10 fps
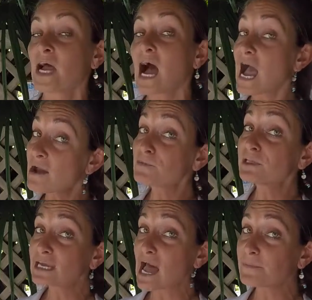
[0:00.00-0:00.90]
I'm
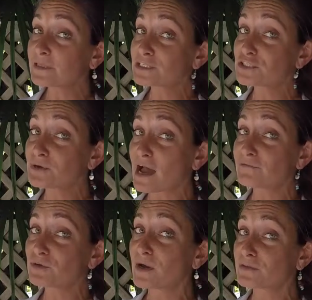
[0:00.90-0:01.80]
really happy that you have
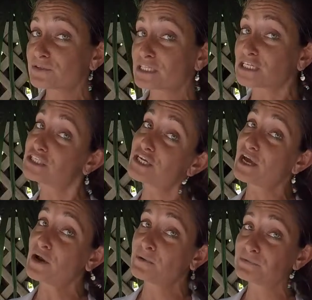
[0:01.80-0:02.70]
your weather station
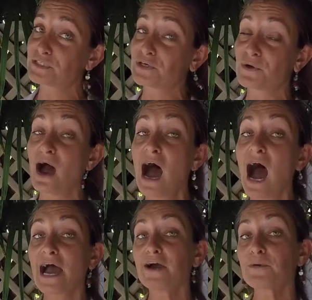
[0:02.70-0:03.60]
at home too.
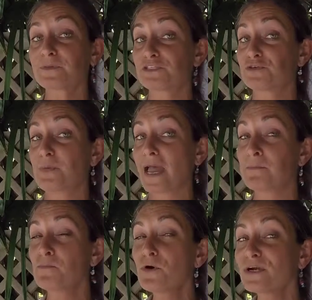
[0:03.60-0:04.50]
I hope that you pay
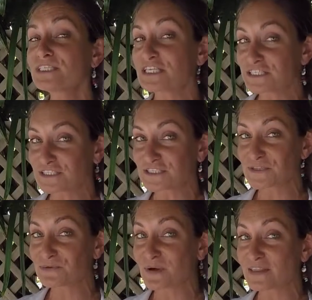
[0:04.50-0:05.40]
more attention to
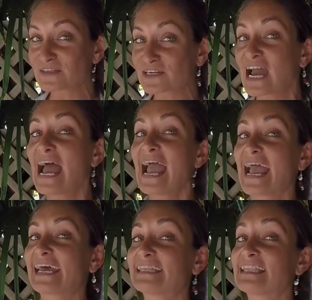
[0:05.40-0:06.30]
the weather
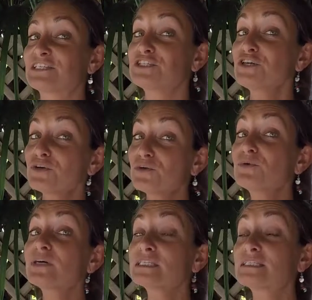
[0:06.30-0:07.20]
and that
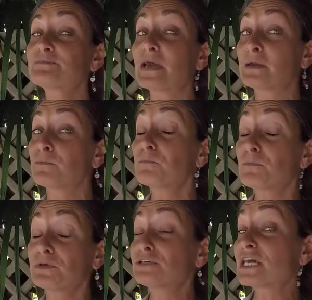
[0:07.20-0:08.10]
you
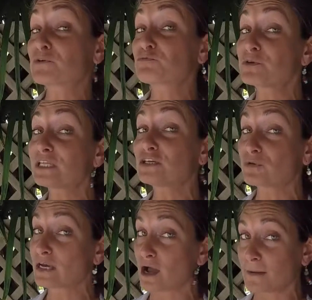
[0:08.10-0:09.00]
take really
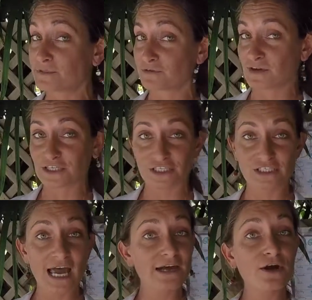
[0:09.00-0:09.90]
great
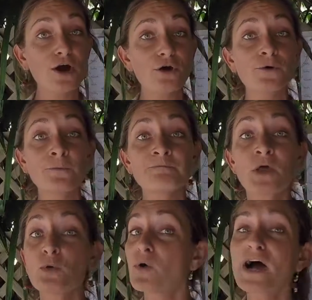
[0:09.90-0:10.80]
observations at home
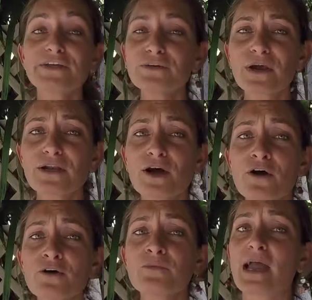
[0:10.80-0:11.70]
while you're at
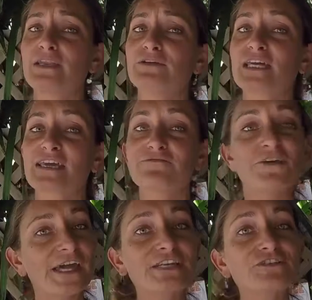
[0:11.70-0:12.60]
home, and you take
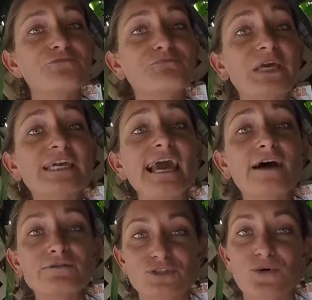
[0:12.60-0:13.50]
advantage of being
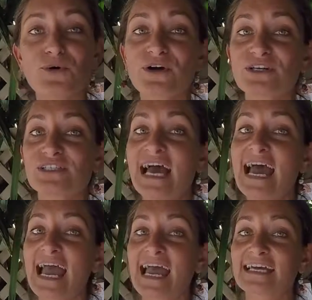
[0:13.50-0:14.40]
outdoors
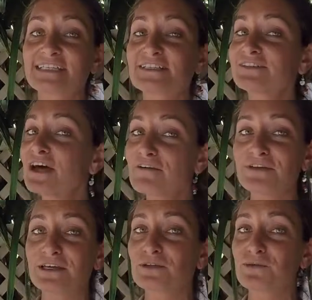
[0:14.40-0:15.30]
and
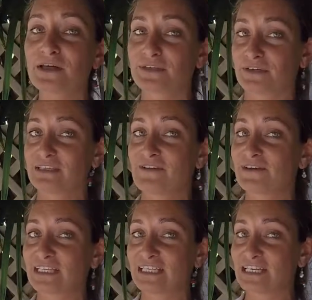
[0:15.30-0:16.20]
loving the weather and
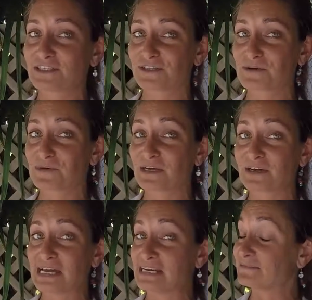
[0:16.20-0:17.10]
loving the nature that we are
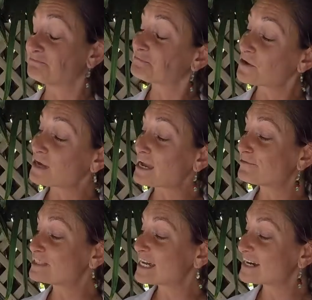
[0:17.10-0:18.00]
in. Okay,
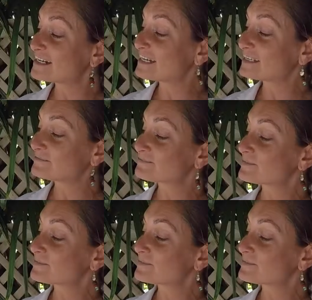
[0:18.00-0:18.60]
Miss Harriet?